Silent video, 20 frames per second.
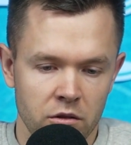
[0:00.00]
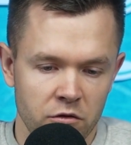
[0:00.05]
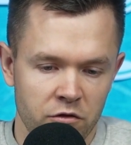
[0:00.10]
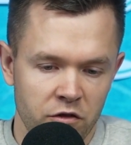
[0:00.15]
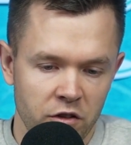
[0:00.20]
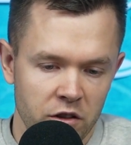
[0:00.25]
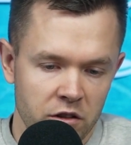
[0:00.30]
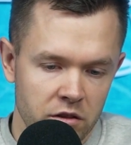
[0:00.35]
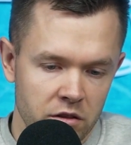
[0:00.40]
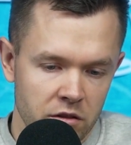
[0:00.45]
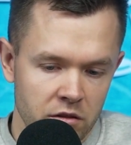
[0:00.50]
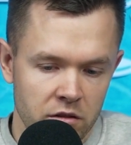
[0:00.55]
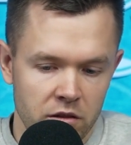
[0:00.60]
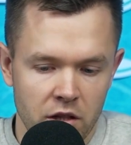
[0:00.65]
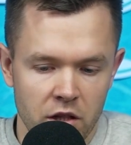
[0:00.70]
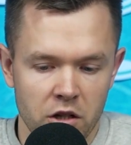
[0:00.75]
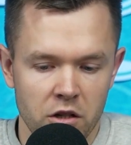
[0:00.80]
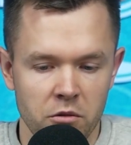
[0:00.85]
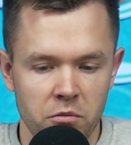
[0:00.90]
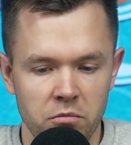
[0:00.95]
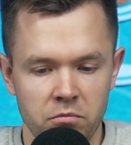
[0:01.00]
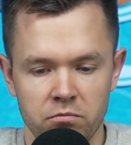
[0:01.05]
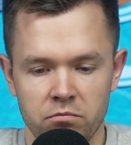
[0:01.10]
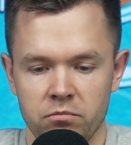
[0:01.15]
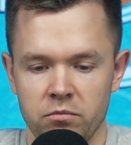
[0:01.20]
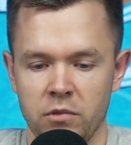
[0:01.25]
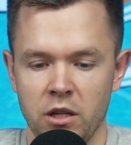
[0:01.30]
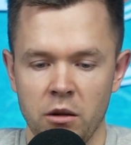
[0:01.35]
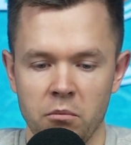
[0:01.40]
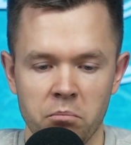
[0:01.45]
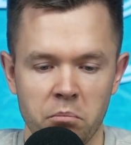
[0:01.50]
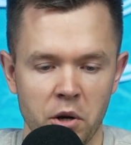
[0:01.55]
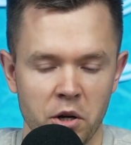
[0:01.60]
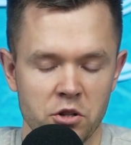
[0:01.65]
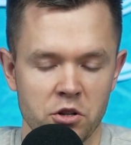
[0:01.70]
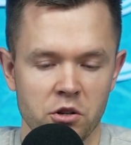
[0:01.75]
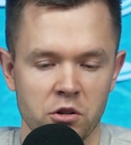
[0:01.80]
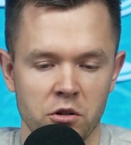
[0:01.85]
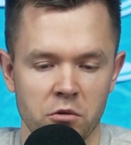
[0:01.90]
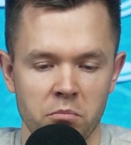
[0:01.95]
to fit their team
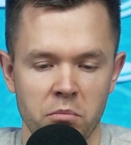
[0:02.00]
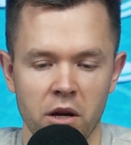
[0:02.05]
picture